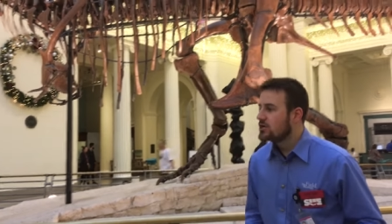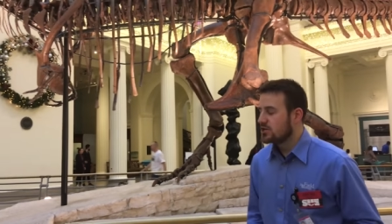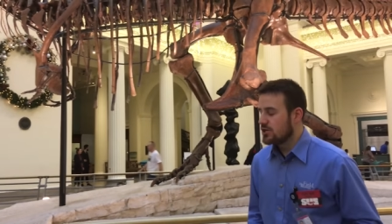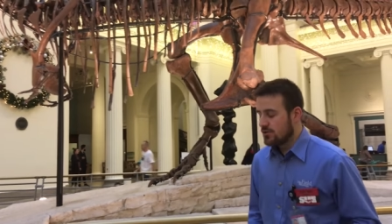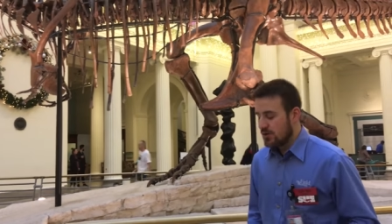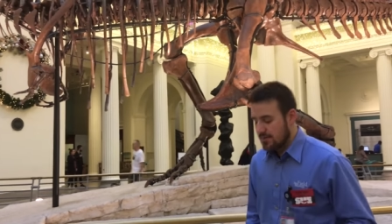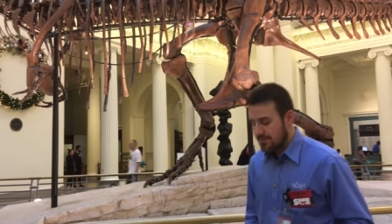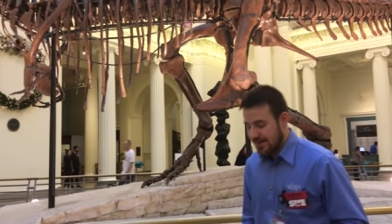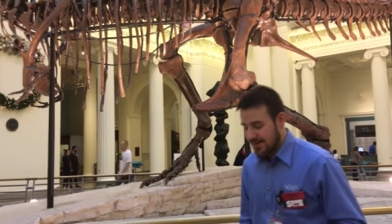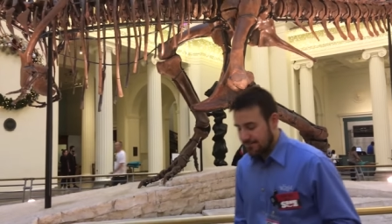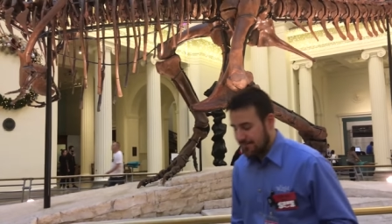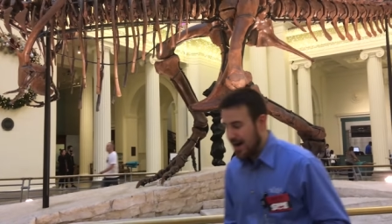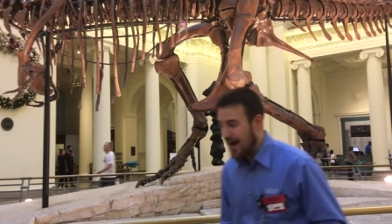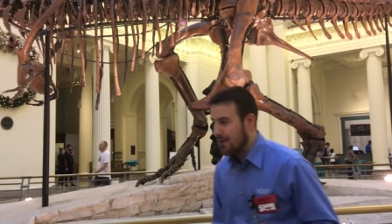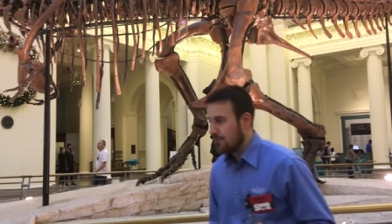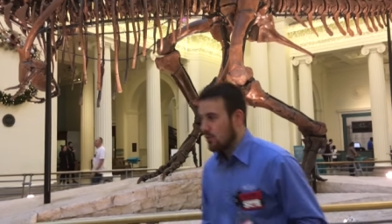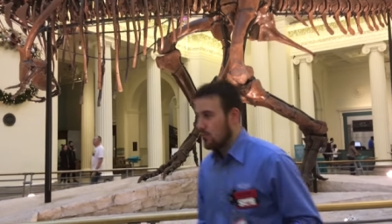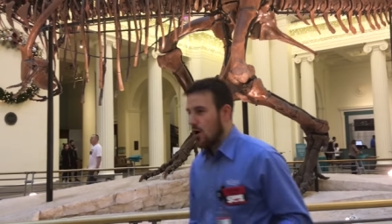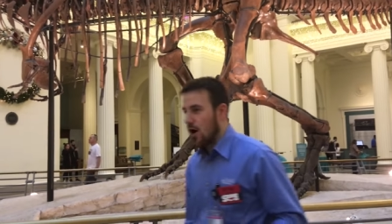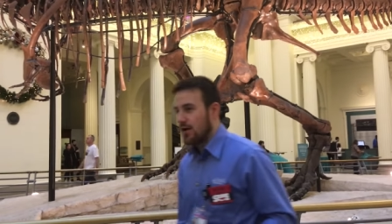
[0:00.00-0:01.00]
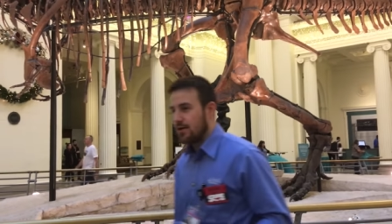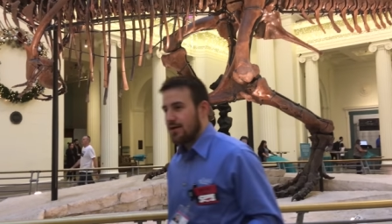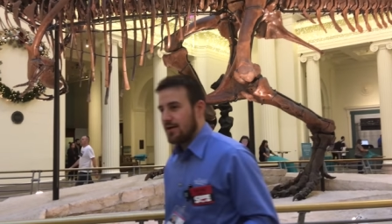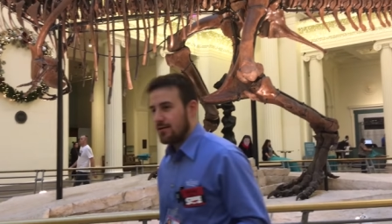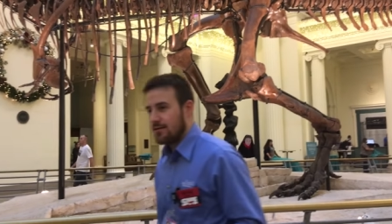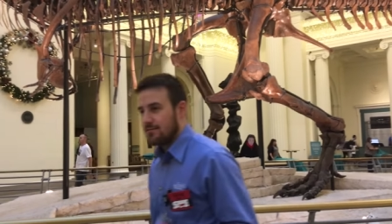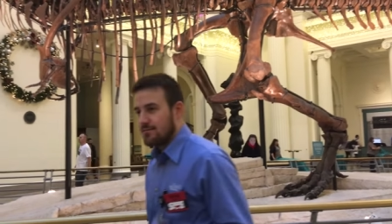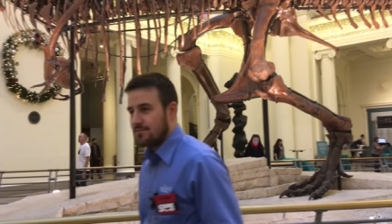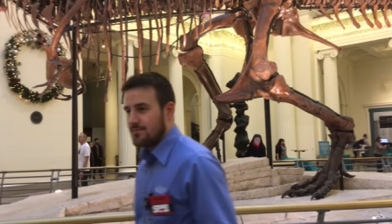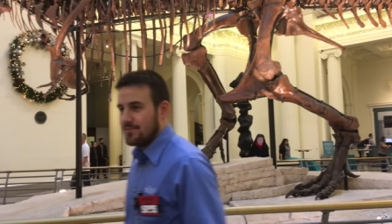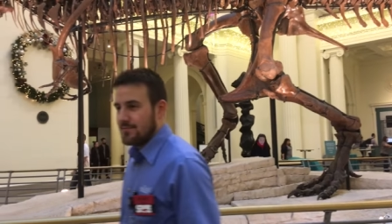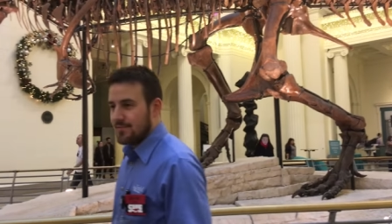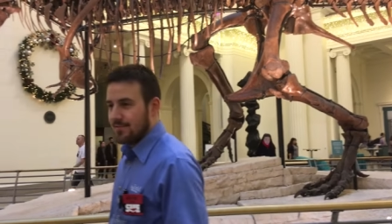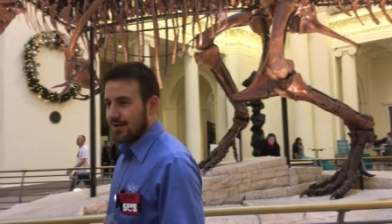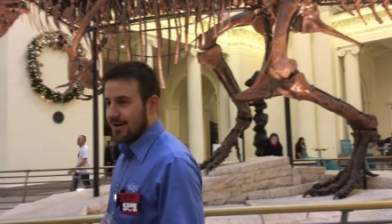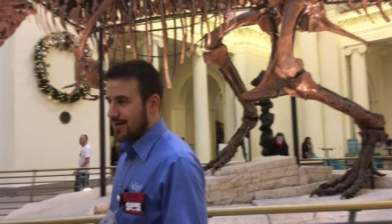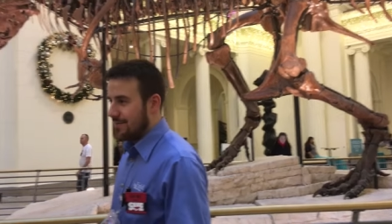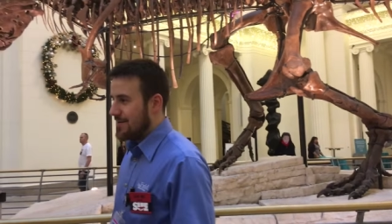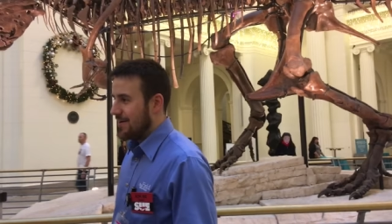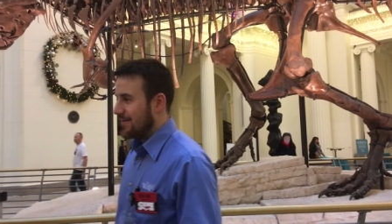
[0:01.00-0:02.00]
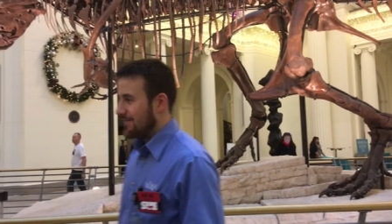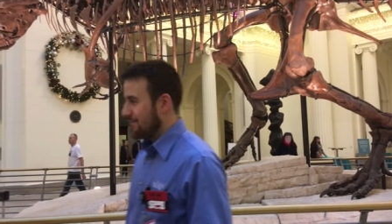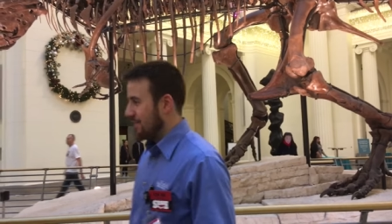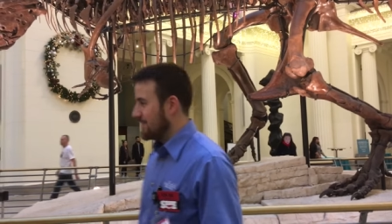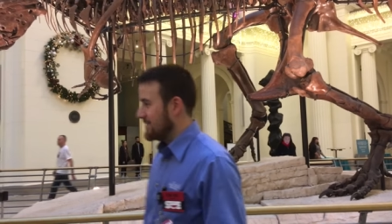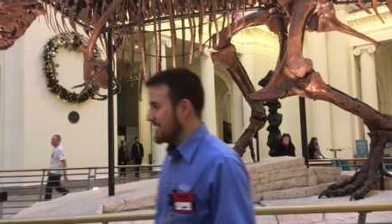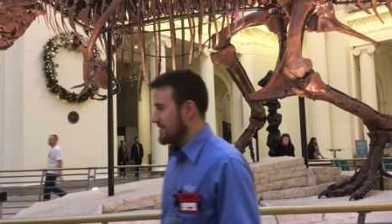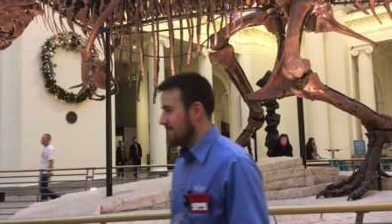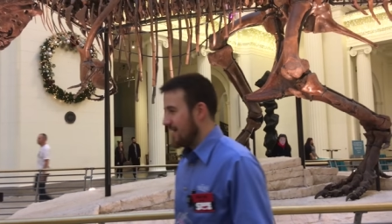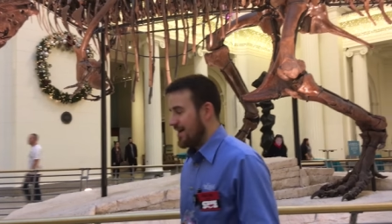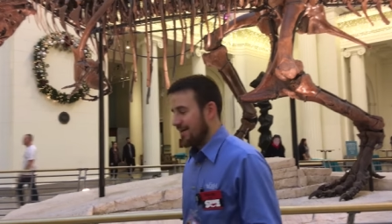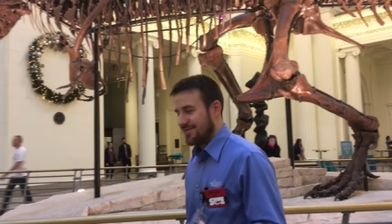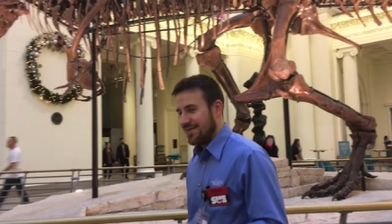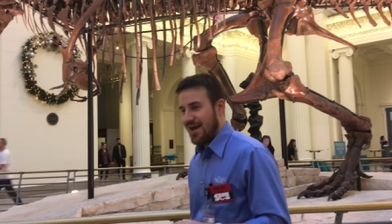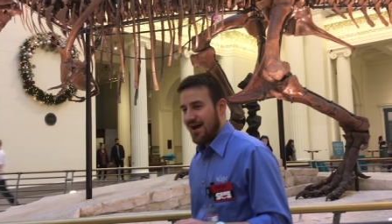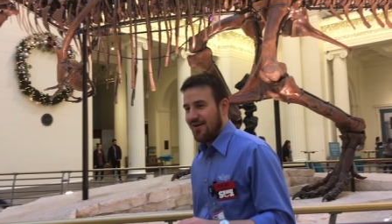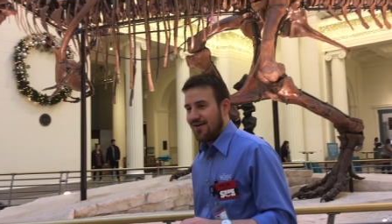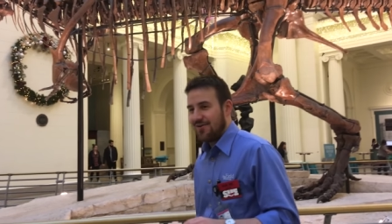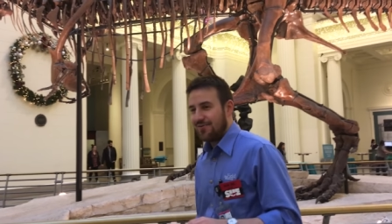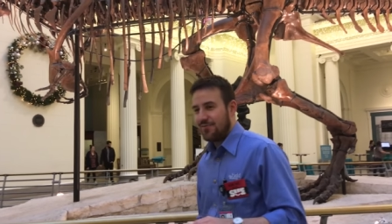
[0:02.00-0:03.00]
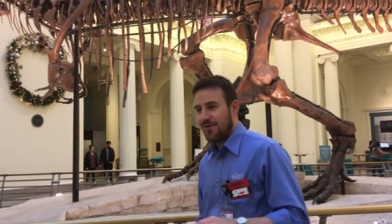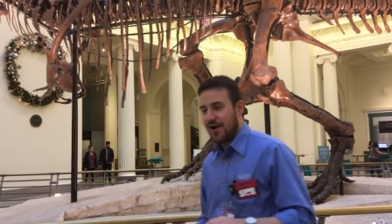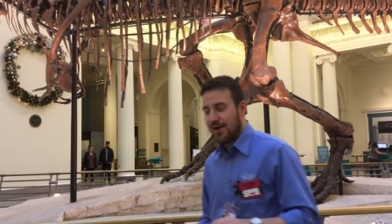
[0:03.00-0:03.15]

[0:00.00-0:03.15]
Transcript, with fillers: She would have been power walking at about 15 miles an hour.